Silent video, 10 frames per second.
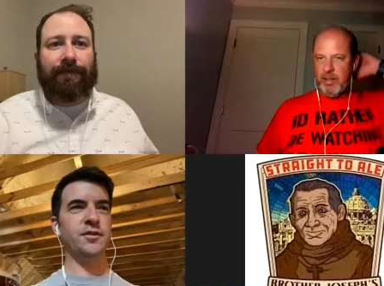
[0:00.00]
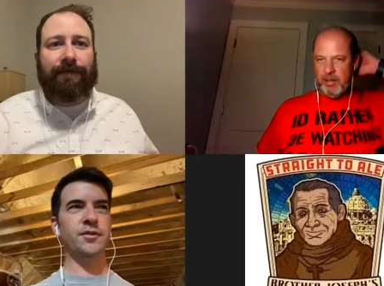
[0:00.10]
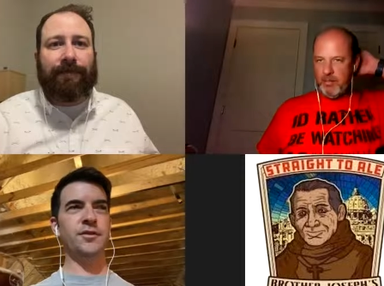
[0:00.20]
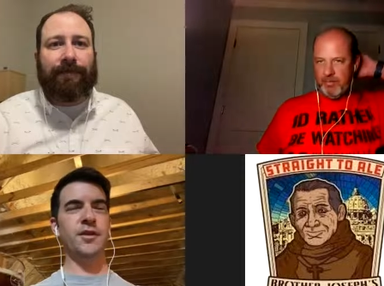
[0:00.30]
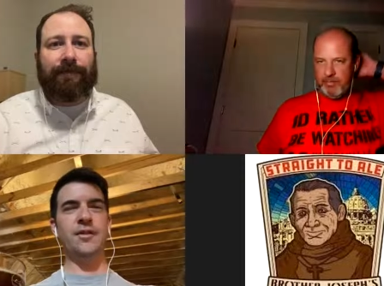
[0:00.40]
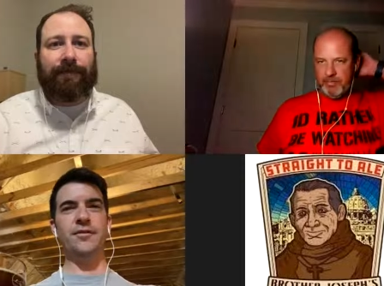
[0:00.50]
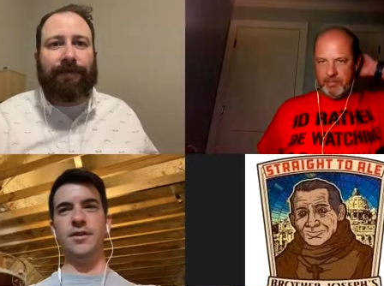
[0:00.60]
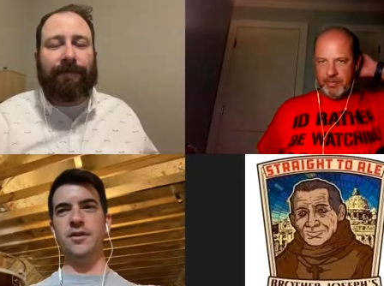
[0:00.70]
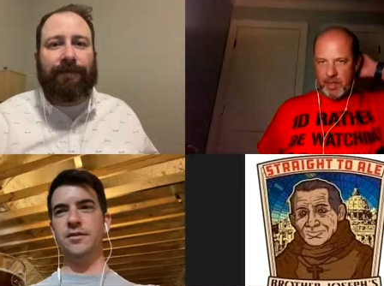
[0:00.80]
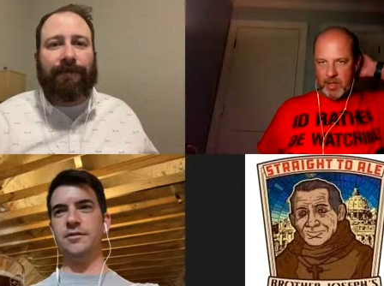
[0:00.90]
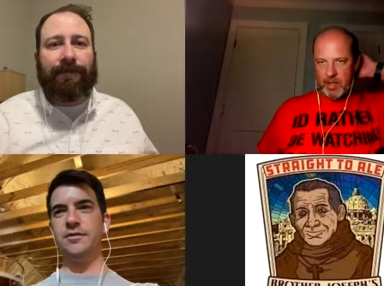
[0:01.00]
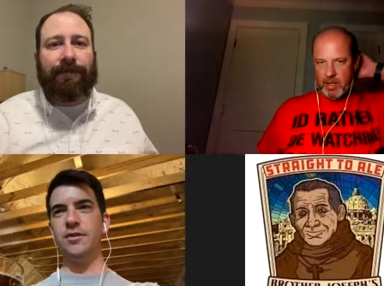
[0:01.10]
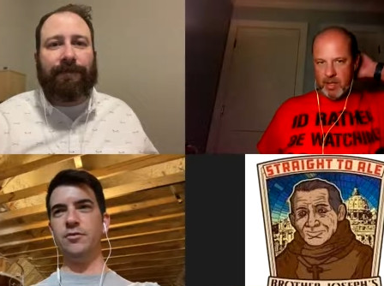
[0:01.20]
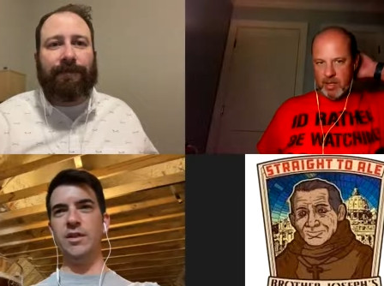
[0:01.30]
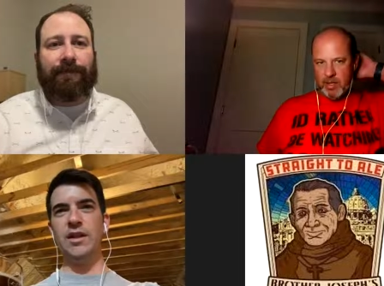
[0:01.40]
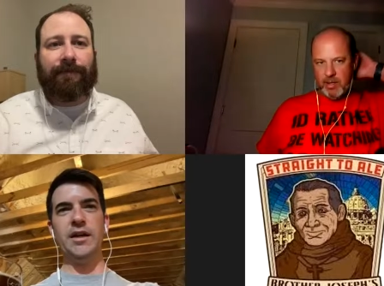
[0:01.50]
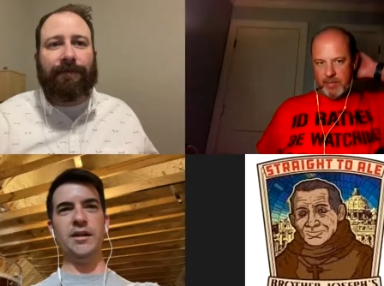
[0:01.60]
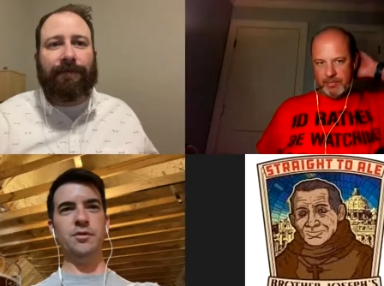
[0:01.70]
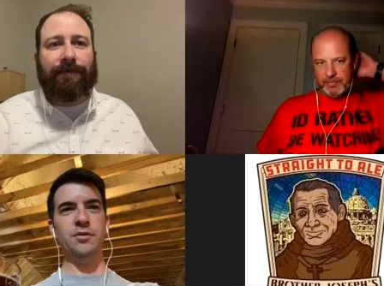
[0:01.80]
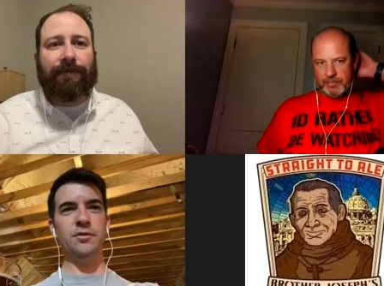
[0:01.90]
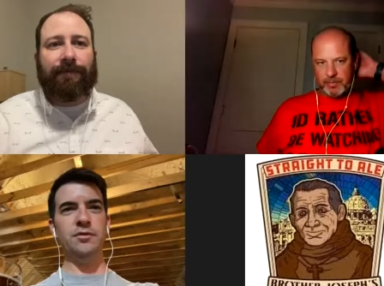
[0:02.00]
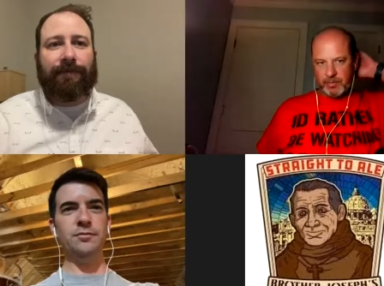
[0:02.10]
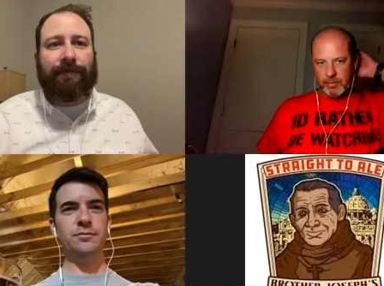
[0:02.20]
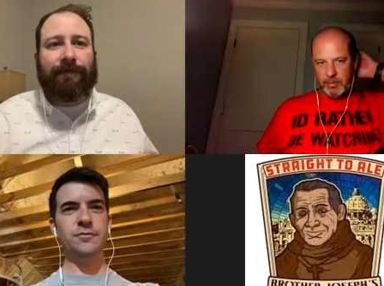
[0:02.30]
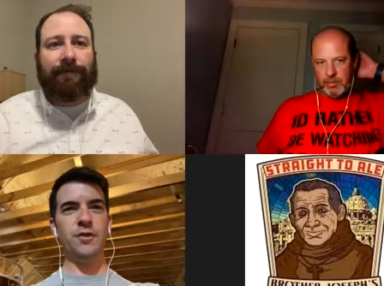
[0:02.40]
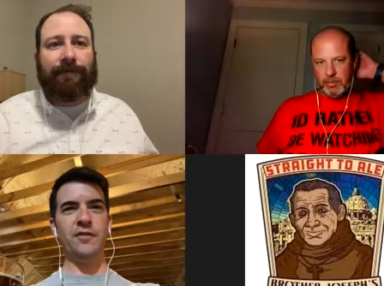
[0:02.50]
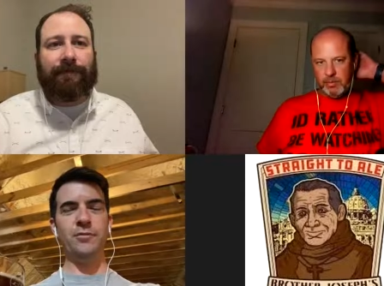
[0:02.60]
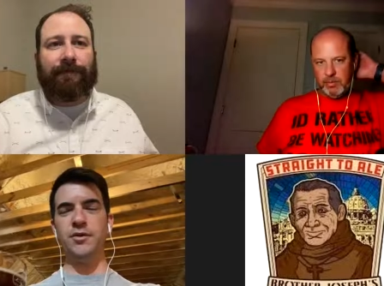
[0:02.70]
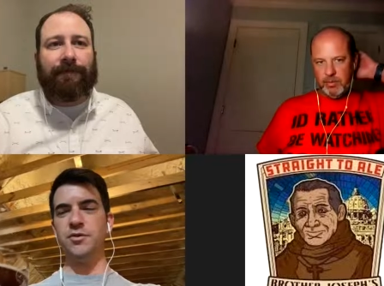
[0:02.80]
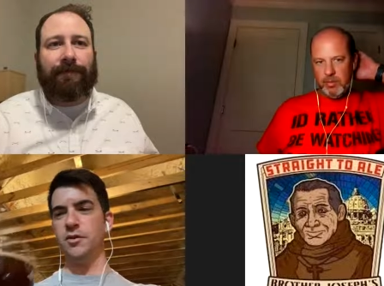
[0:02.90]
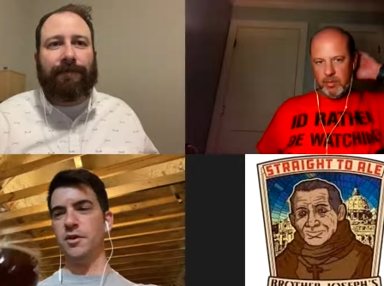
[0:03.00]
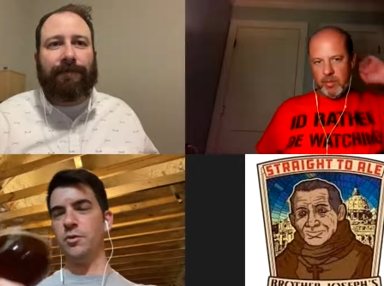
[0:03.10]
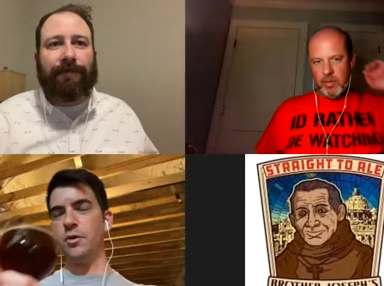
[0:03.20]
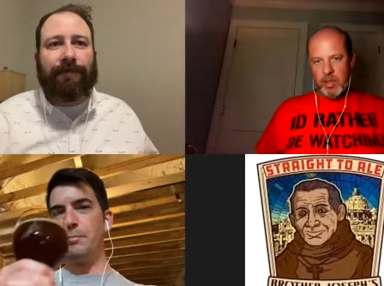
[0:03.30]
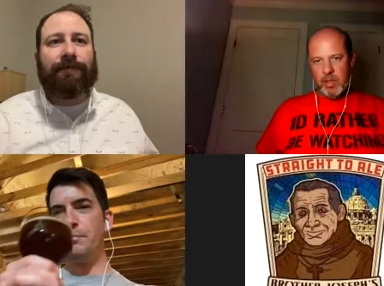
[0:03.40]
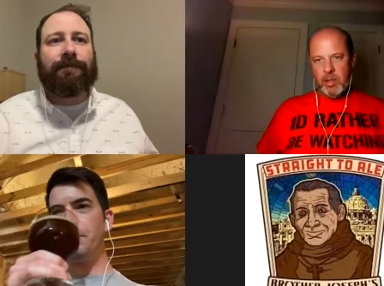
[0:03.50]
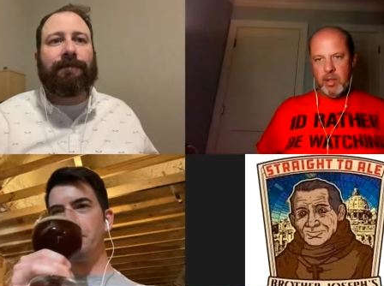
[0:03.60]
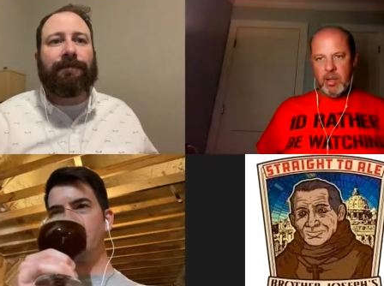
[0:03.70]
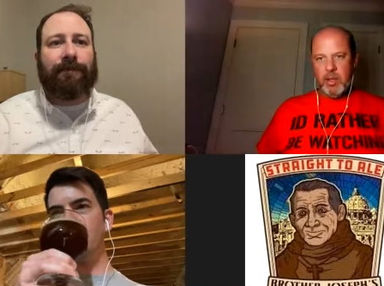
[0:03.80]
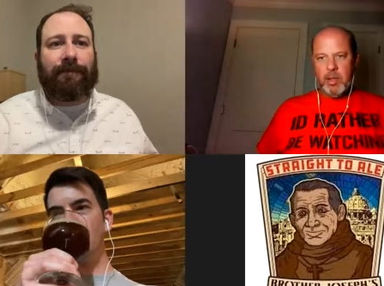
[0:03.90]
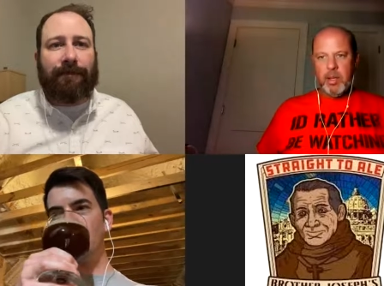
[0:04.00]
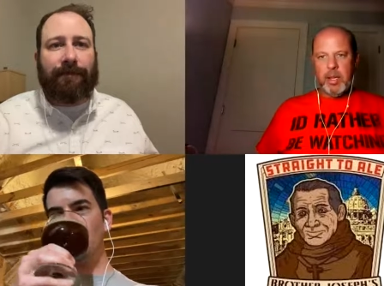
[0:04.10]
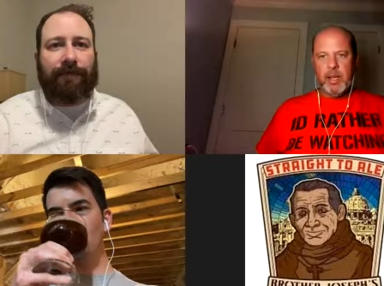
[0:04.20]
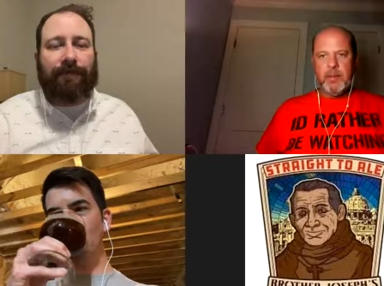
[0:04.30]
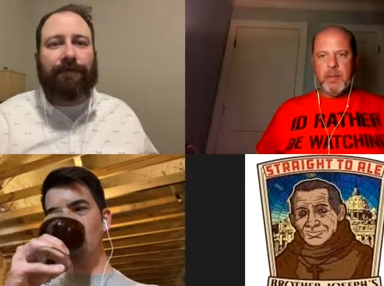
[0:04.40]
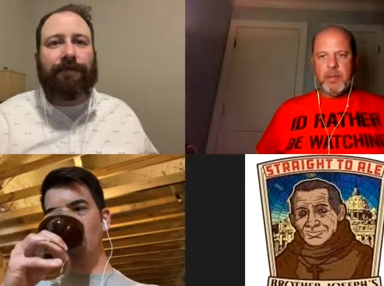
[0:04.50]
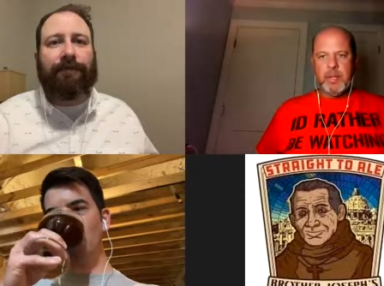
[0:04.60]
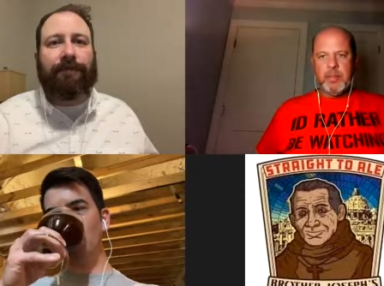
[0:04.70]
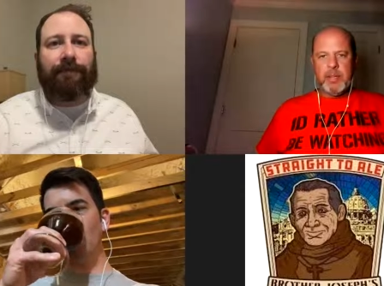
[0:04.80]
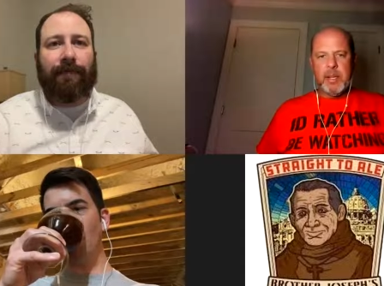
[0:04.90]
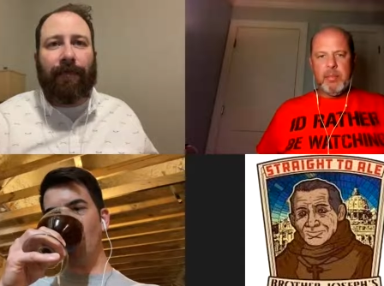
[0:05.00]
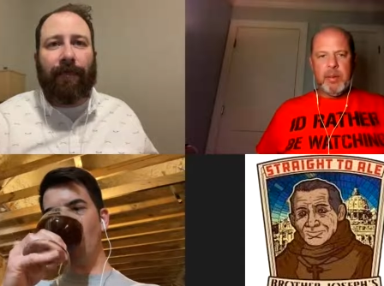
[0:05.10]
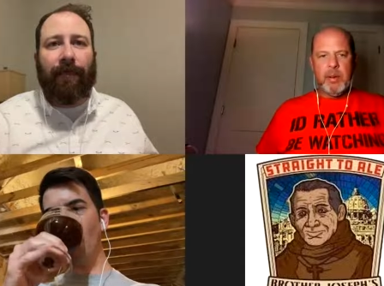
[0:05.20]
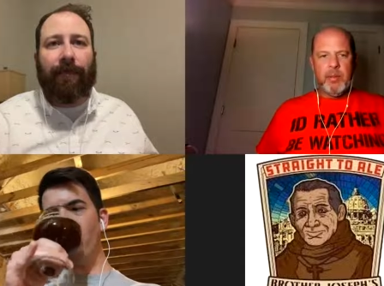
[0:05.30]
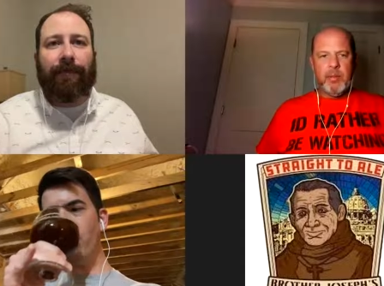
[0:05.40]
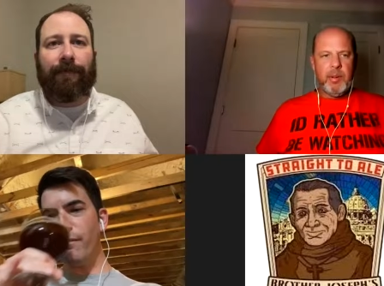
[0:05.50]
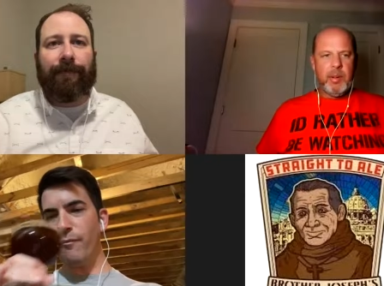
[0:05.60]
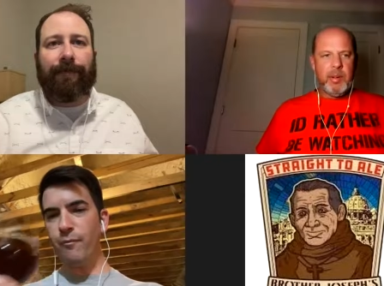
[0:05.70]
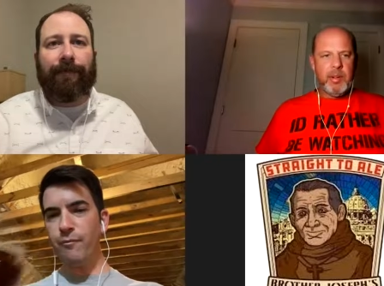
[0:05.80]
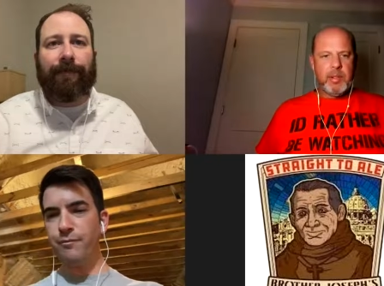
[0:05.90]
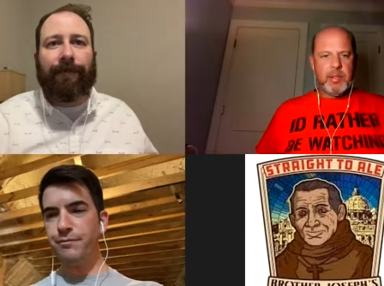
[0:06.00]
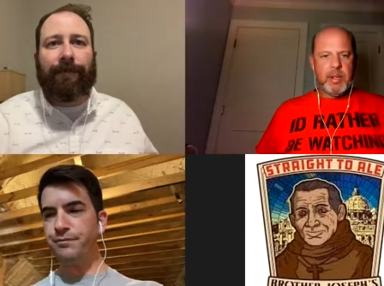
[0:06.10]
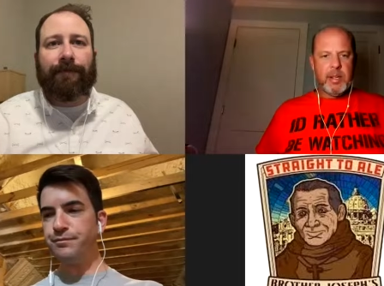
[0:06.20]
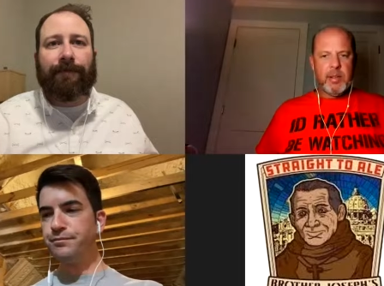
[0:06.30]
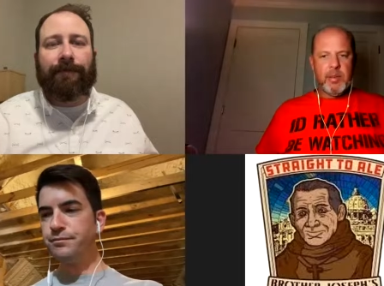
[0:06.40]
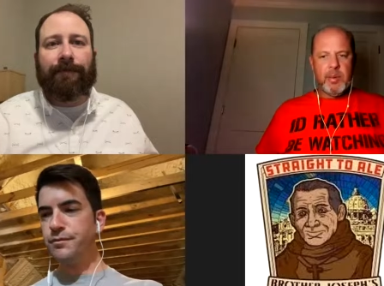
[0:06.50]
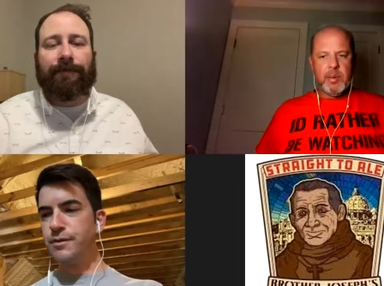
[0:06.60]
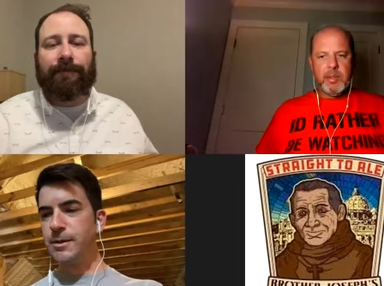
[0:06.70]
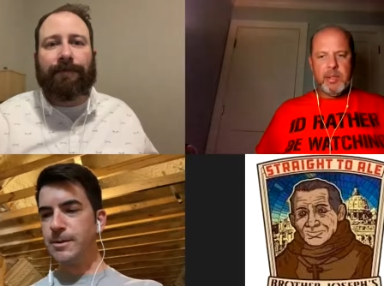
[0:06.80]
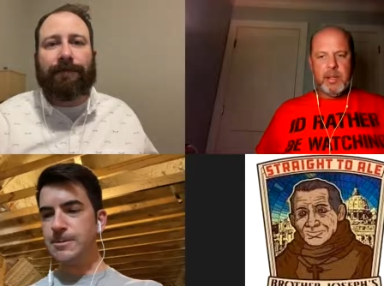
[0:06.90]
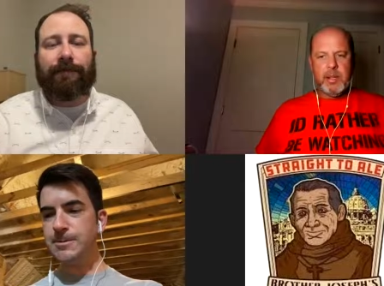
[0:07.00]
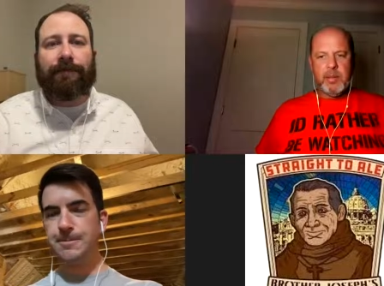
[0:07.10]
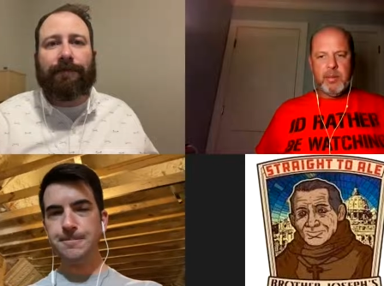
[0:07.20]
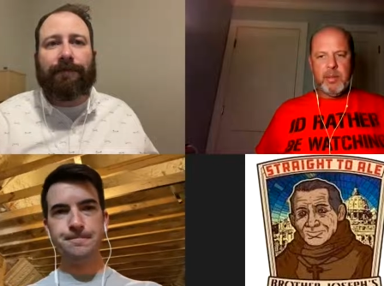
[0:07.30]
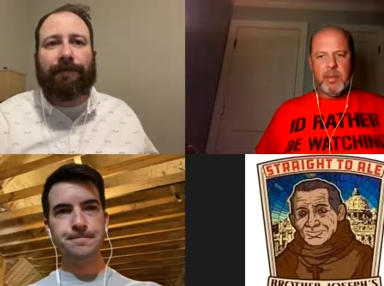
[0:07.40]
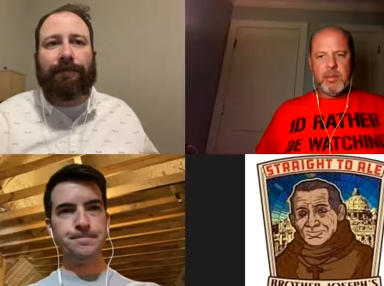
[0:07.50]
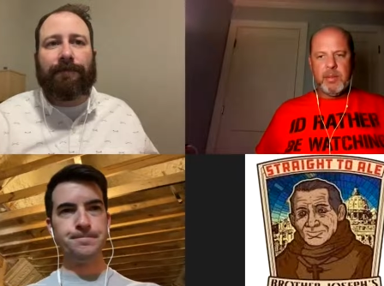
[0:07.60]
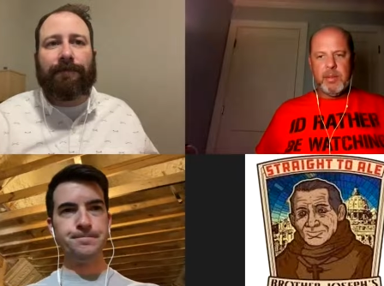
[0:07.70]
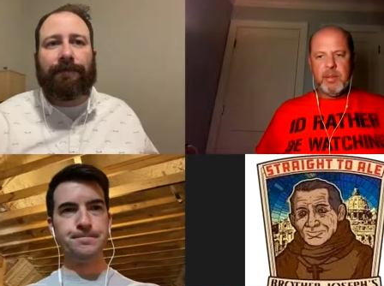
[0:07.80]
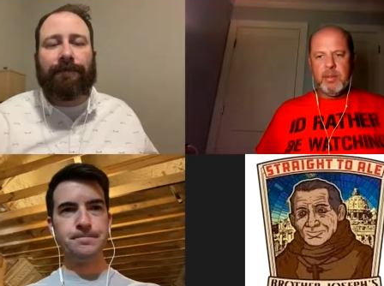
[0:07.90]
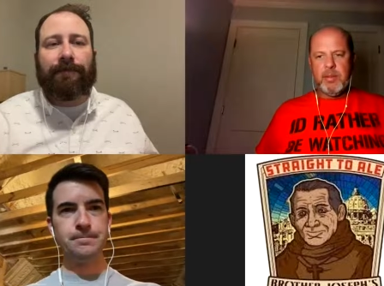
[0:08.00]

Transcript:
Speaker 1: we don't have a reliable craft beer store anymore.
Speaker 2: Yeah, the few times I had been over in y'all's neck of the woods, I know this one